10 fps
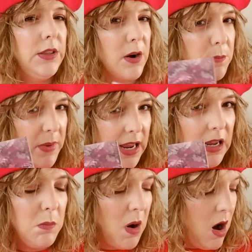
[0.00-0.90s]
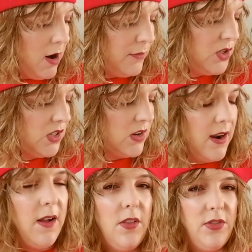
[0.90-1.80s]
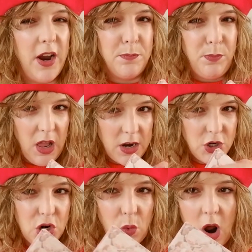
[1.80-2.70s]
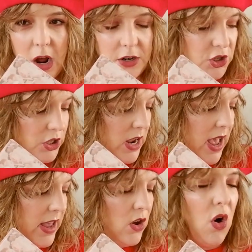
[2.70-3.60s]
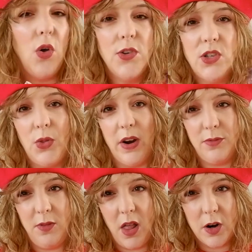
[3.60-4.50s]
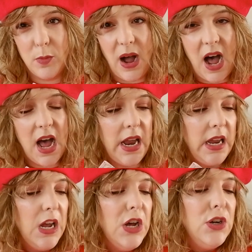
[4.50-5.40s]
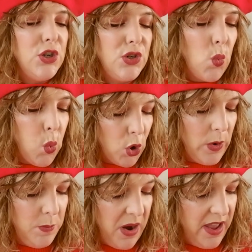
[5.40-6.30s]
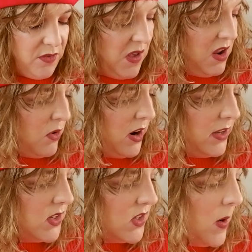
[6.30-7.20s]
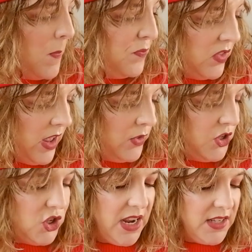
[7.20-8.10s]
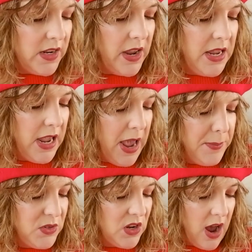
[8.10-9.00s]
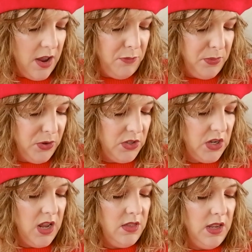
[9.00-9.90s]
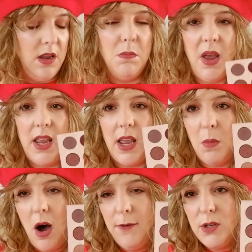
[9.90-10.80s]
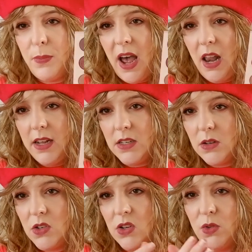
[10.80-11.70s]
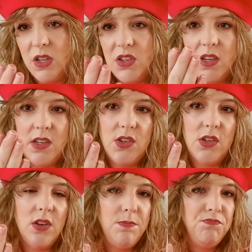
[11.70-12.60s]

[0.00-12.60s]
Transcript: their Making Mauves, their Blush Crush, and also their Flutter By just weren't my favorites. Now, the shades that I kept, I've put in the Making Mauves palette. So this is